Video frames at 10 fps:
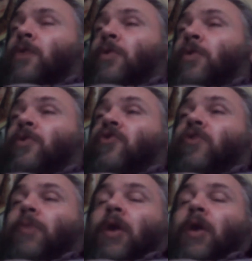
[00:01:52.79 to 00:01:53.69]
We would
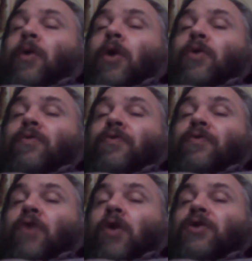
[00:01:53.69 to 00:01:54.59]
contribute our own
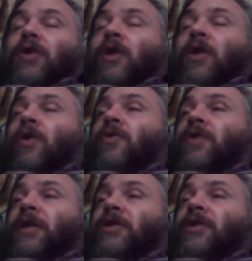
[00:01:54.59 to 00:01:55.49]
theology and our own
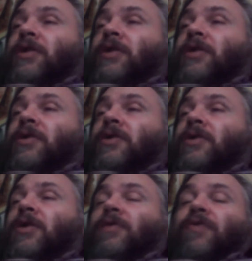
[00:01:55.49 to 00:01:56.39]
teaching to
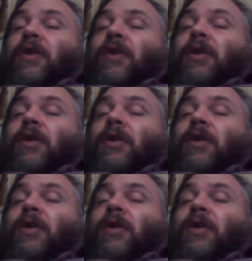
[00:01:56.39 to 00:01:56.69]
such a thing.